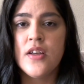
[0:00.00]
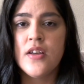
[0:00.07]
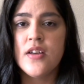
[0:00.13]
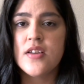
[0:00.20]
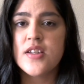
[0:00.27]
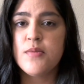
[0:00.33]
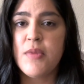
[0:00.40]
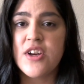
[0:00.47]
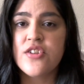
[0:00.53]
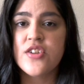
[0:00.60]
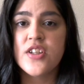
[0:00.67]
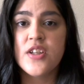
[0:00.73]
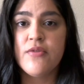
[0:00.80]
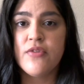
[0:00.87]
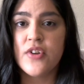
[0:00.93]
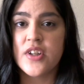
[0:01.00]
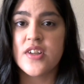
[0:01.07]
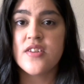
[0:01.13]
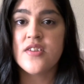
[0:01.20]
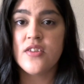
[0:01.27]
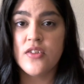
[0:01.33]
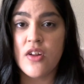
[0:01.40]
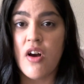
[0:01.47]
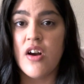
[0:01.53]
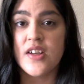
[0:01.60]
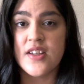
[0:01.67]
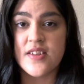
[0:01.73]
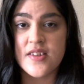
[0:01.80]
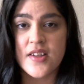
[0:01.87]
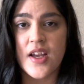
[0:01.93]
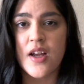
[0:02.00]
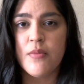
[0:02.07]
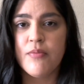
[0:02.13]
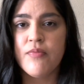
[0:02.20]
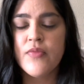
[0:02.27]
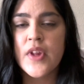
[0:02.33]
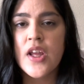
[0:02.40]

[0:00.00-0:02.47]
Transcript: especially for this long exam.